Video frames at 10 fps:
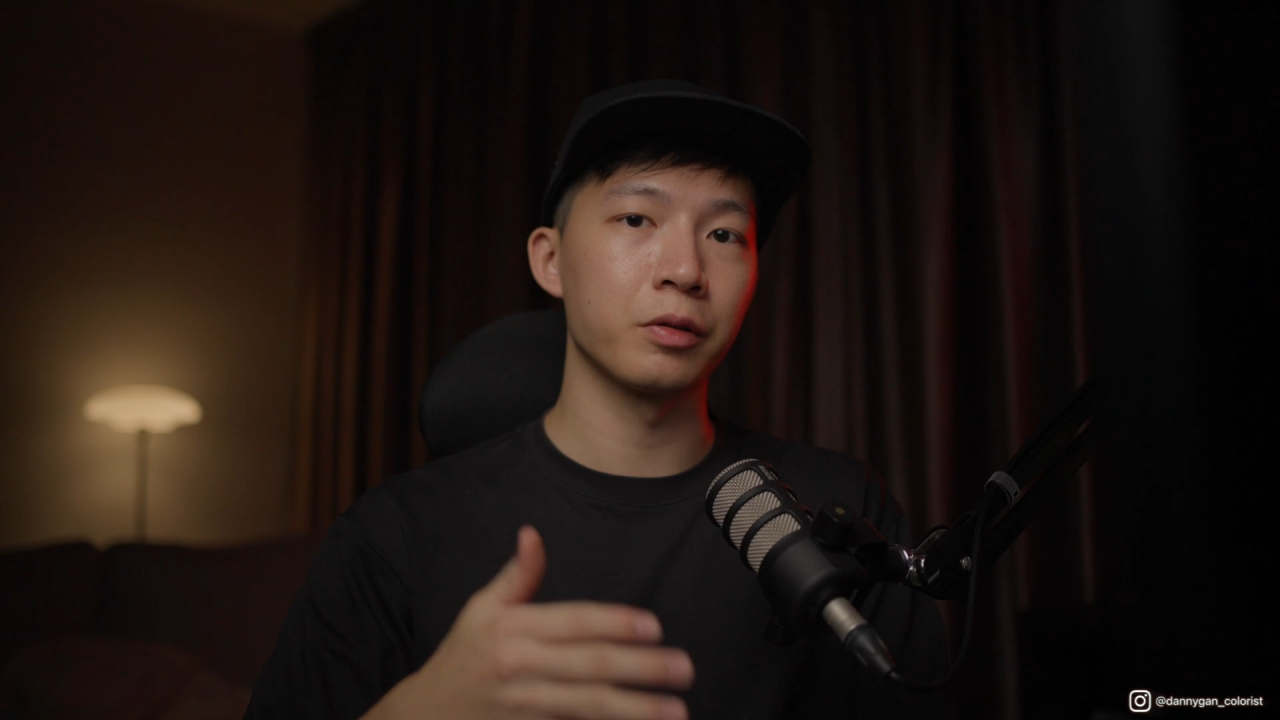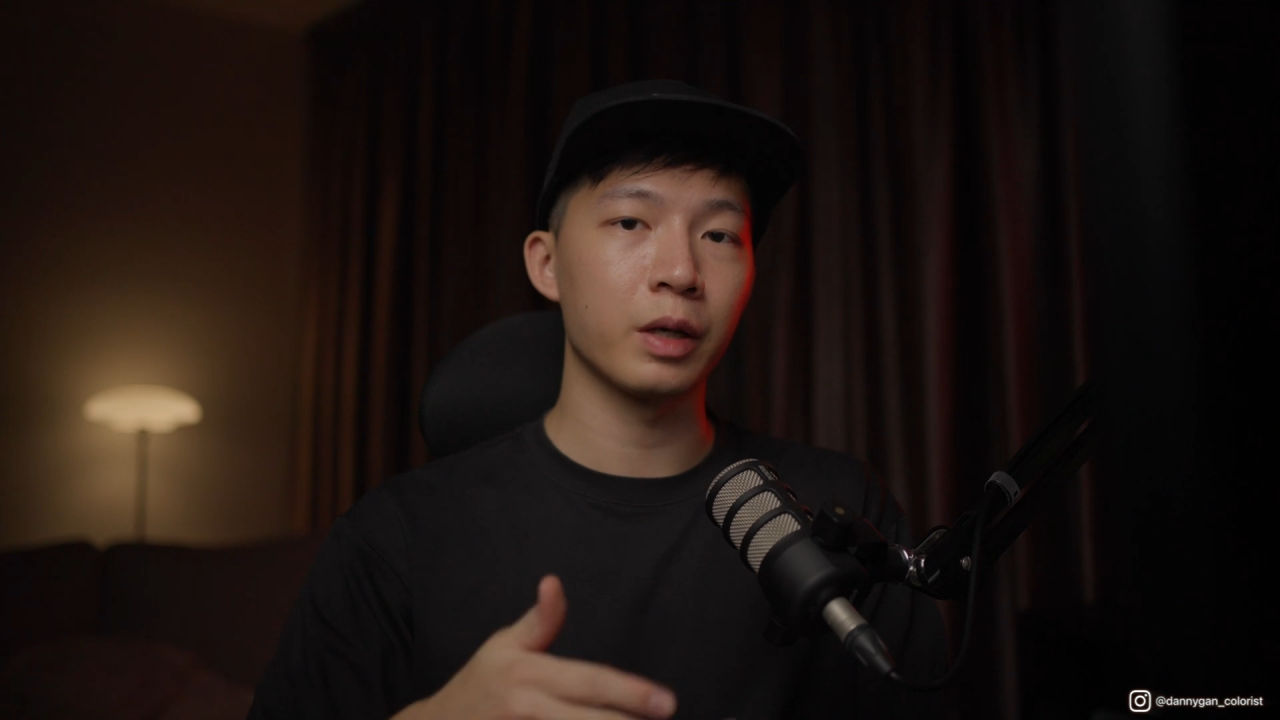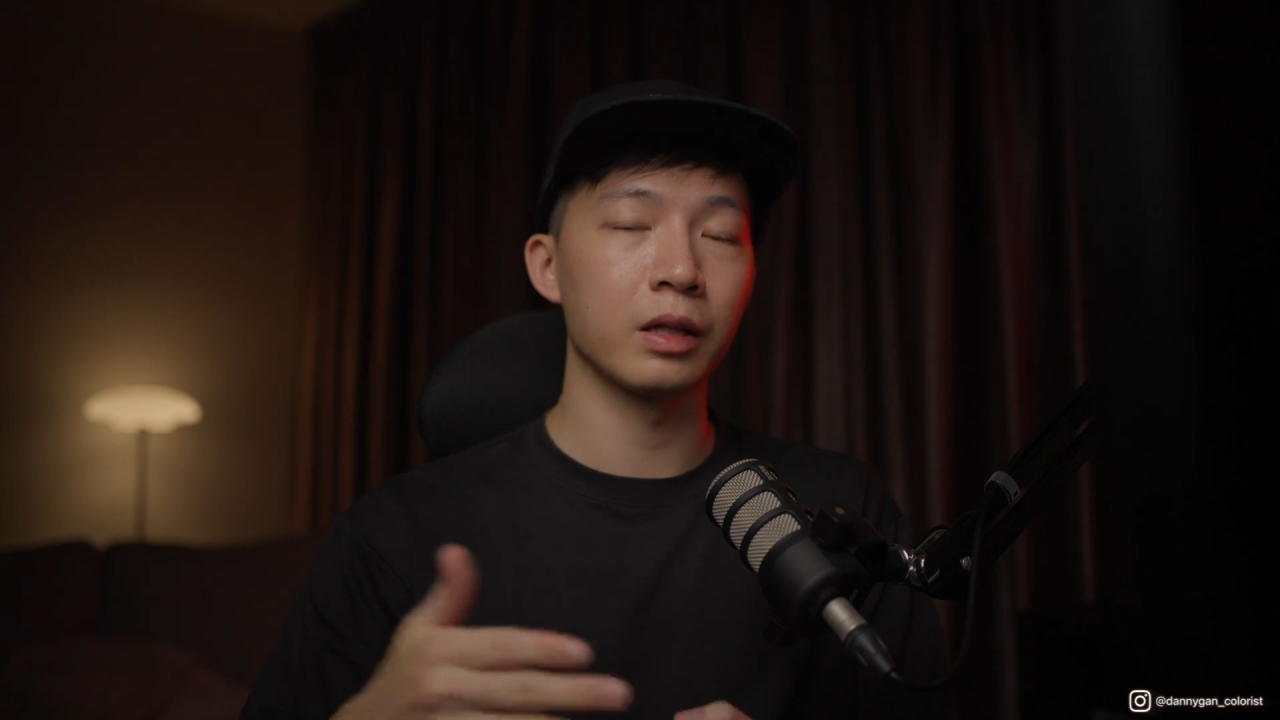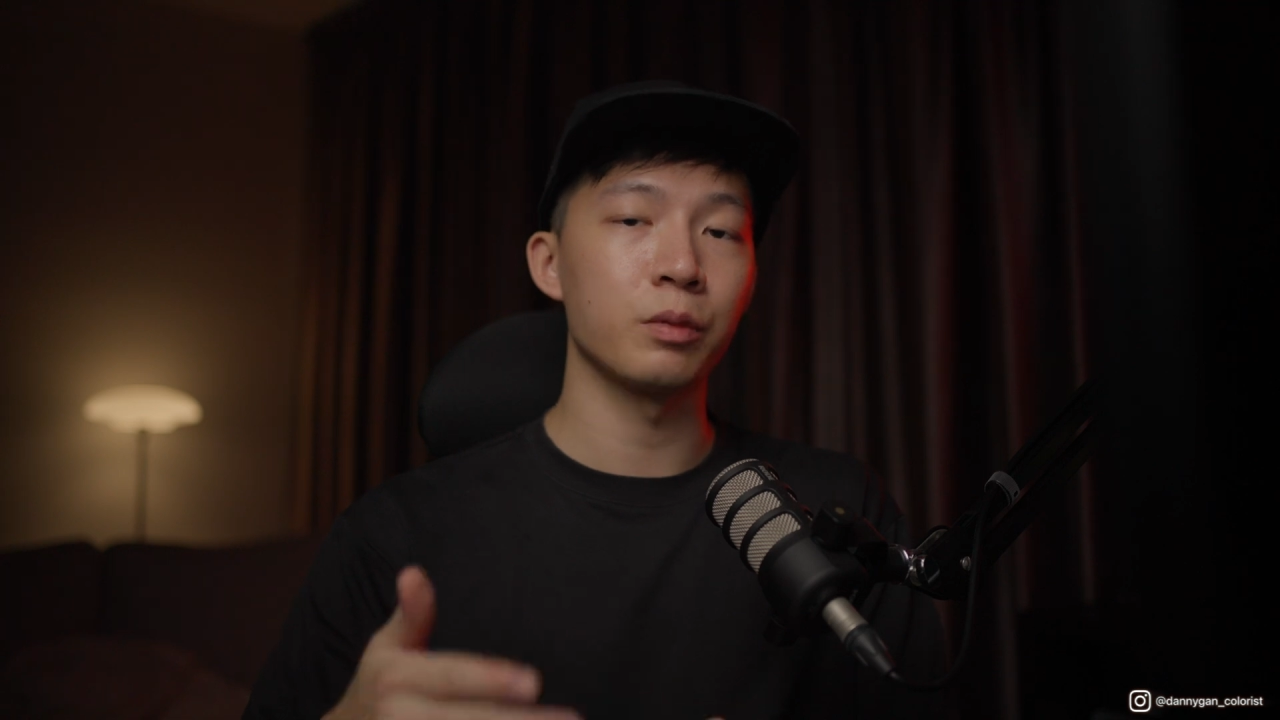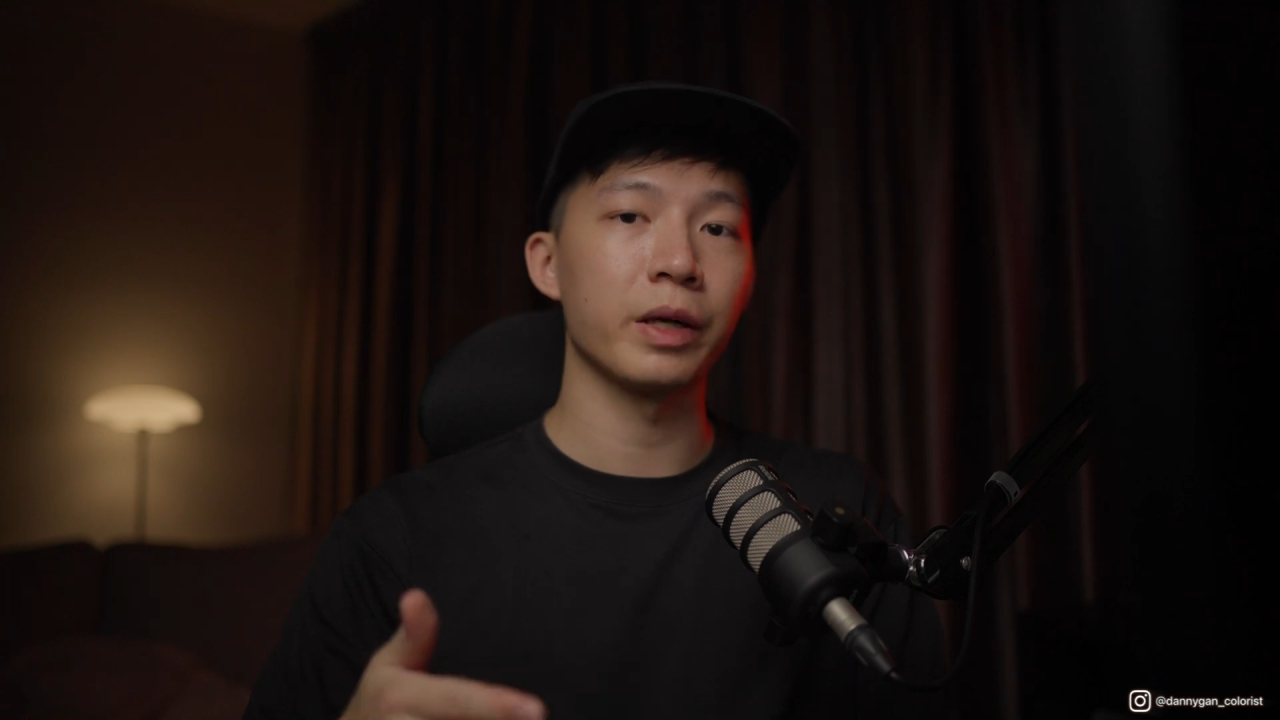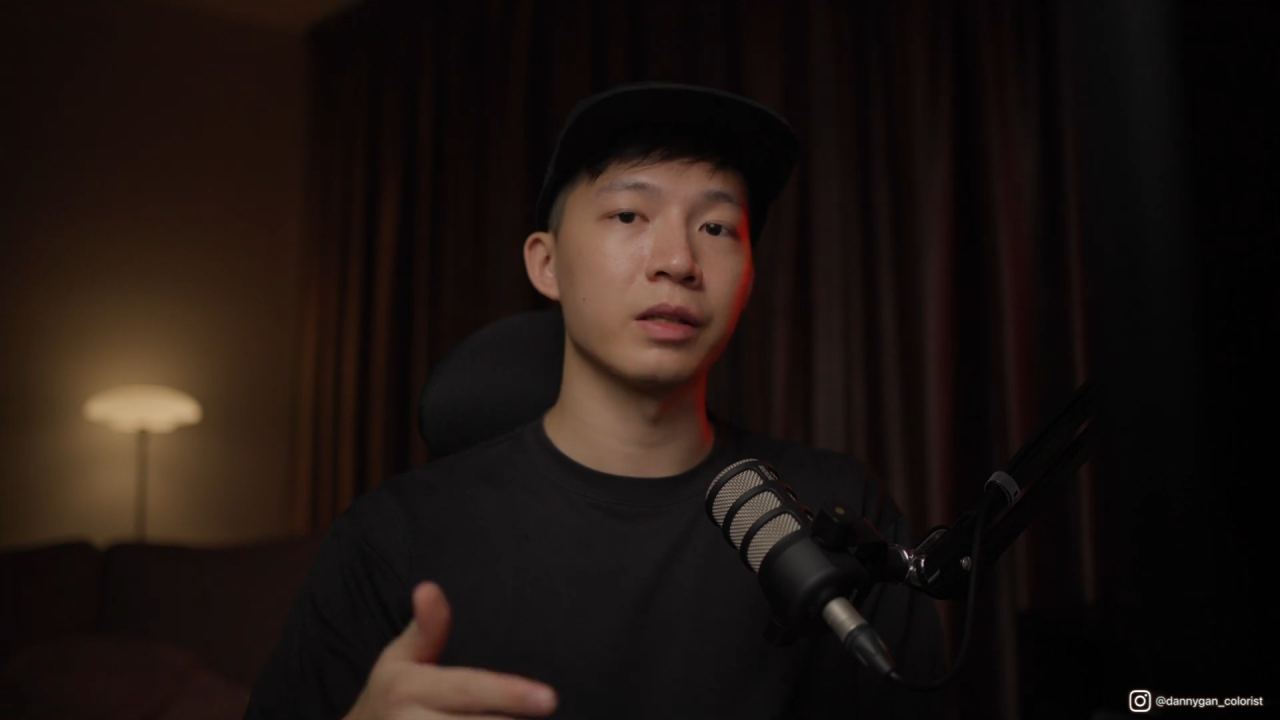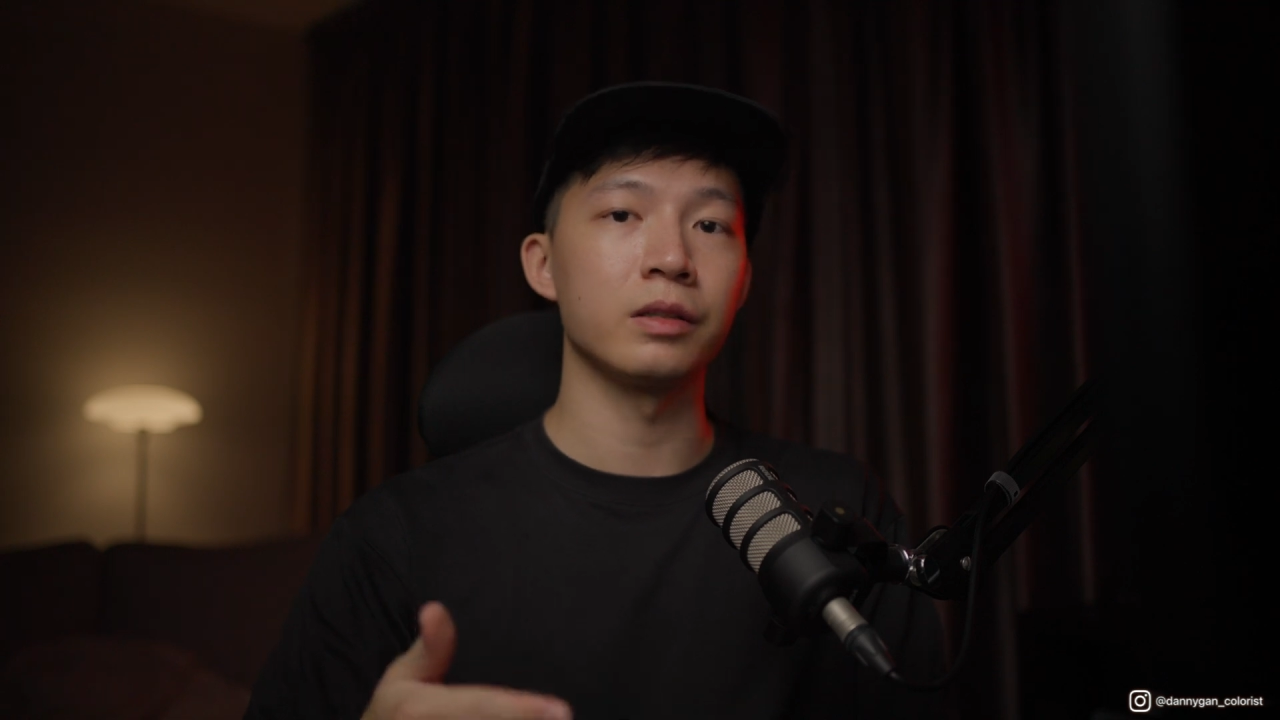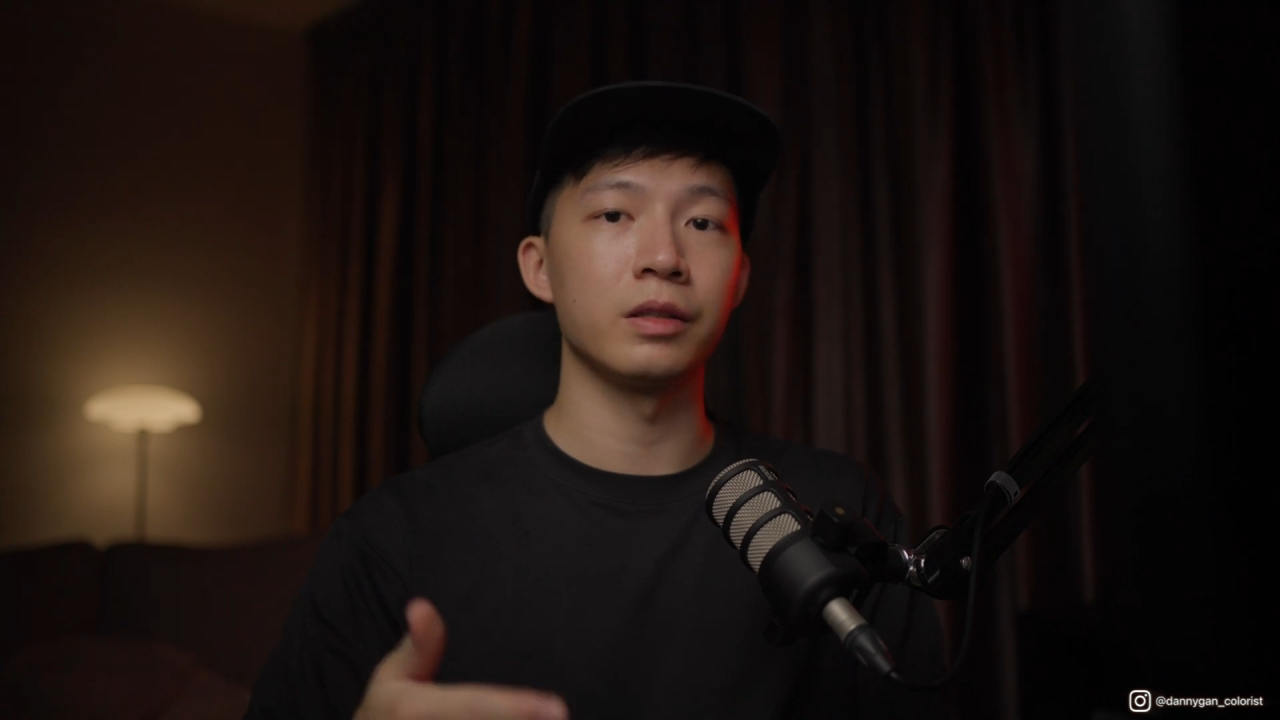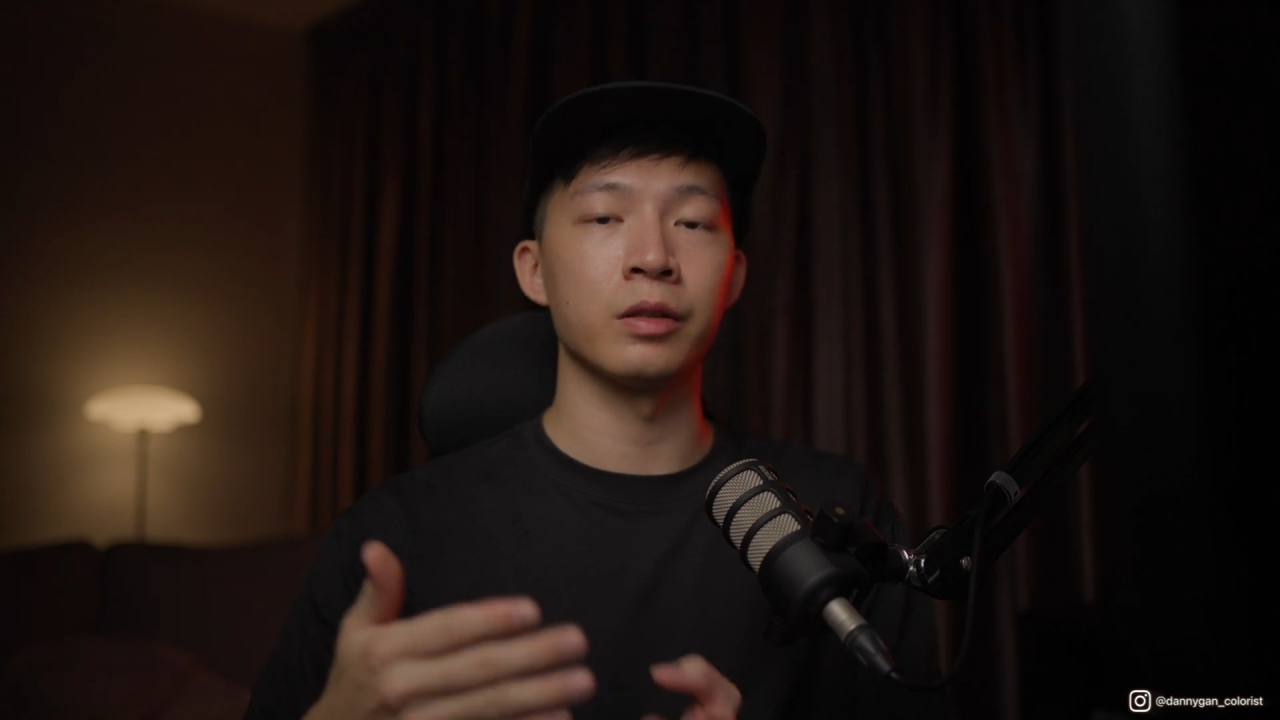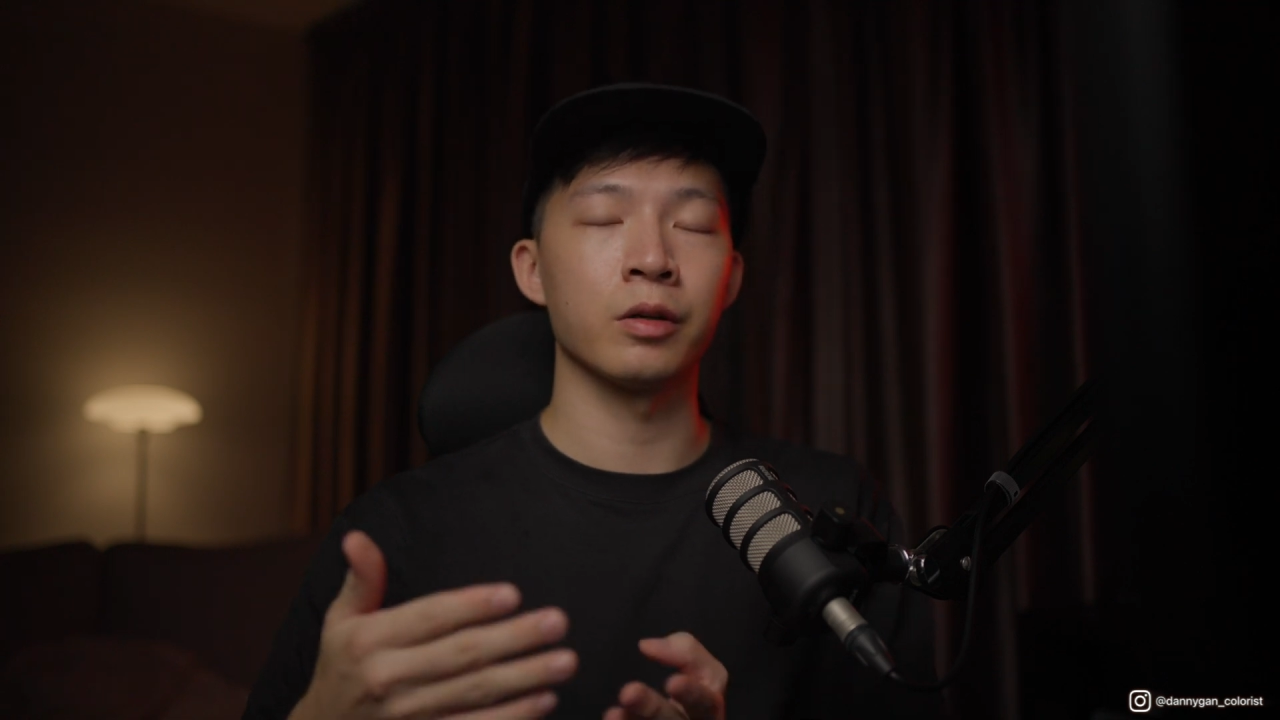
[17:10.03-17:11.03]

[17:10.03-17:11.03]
color panel in